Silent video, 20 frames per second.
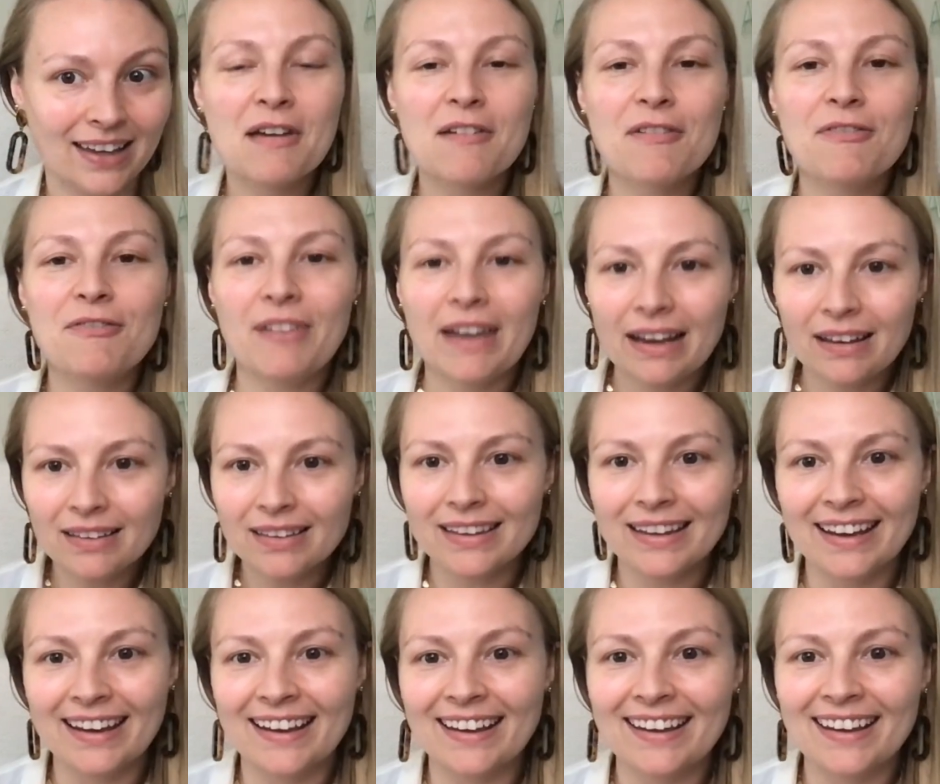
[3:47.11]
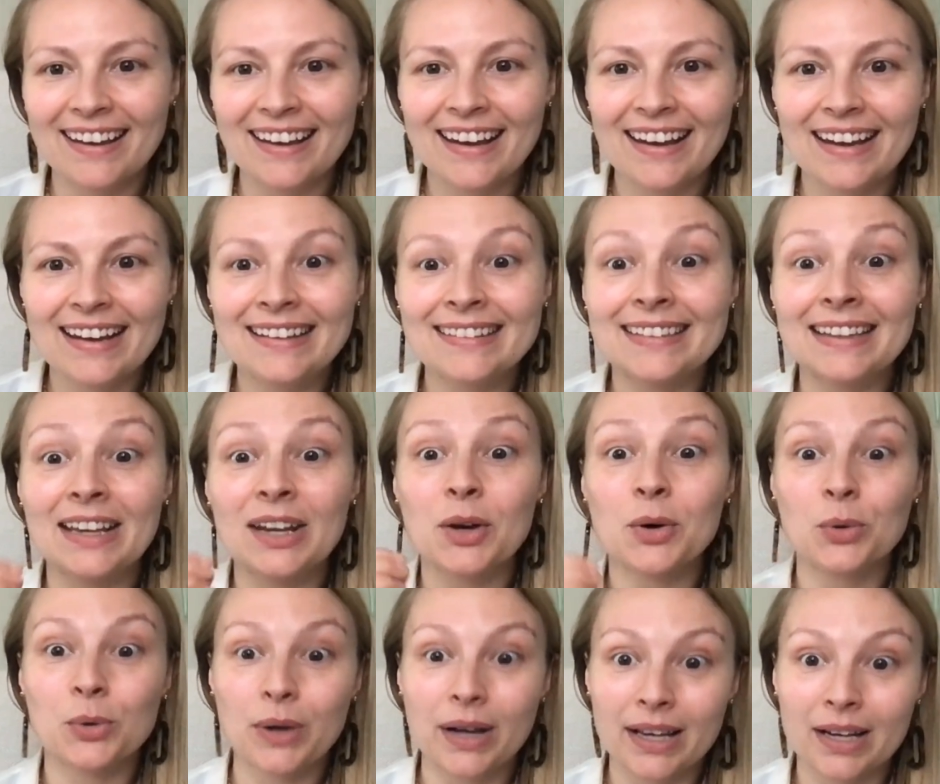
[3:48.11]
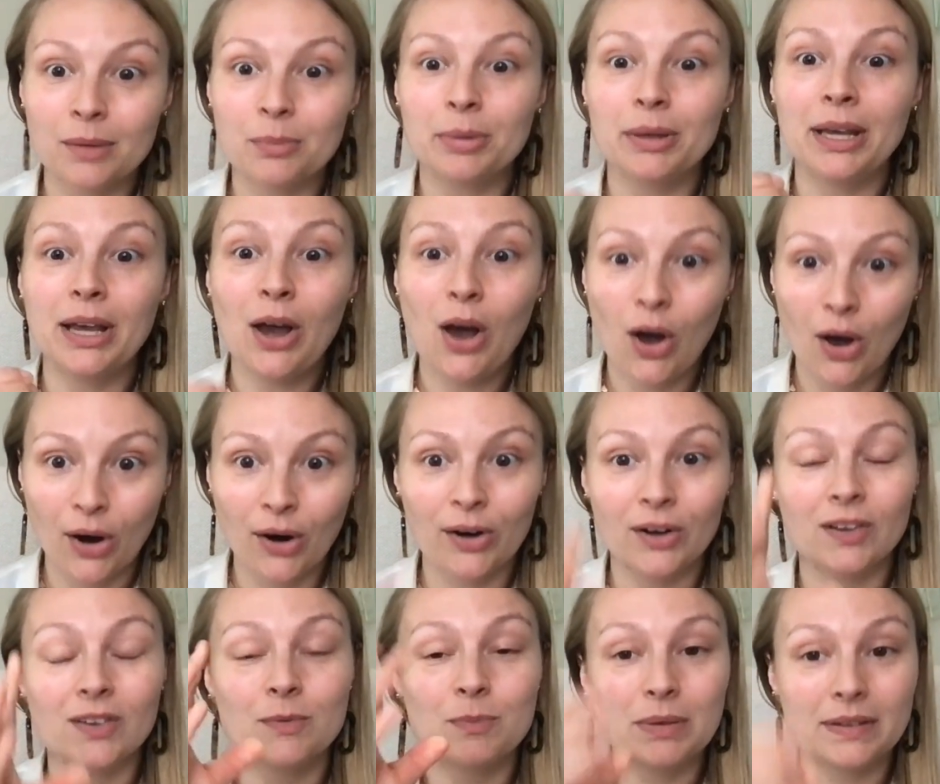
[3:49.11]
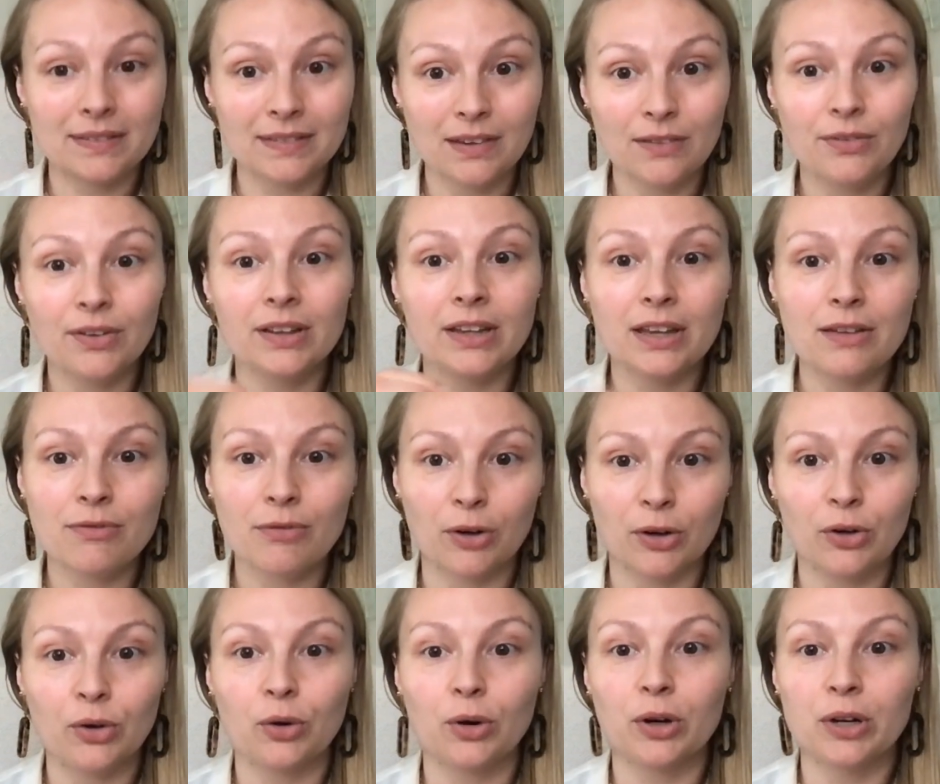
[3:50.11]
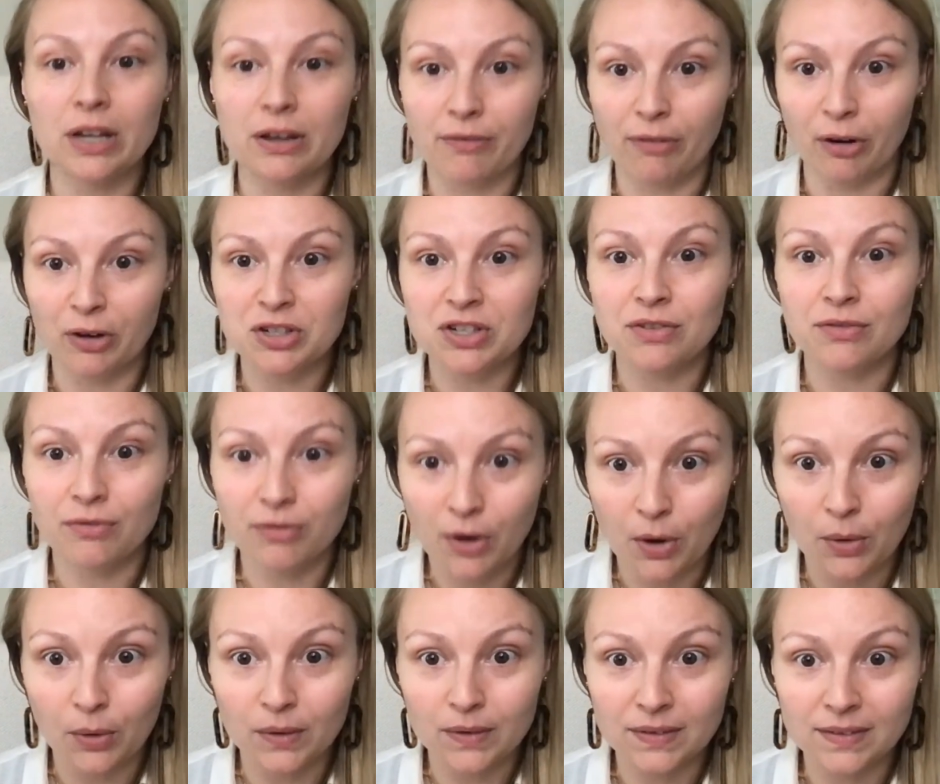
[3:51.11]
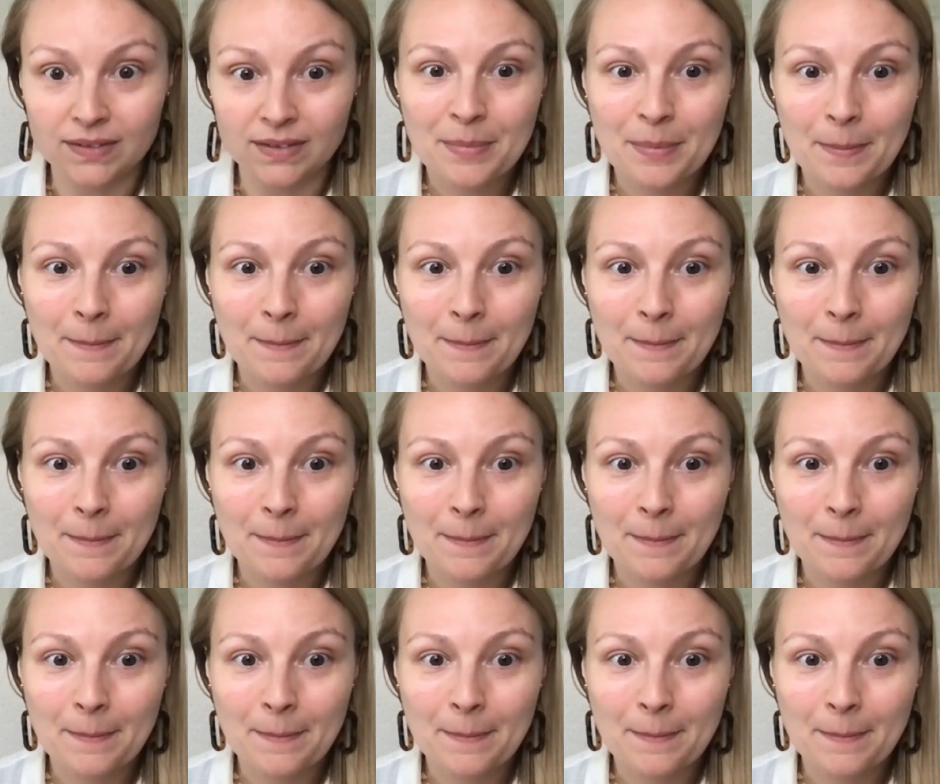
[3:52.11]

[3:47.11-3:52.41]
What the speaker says: Failing is incredibly hard, specifically for neurodivergent folks.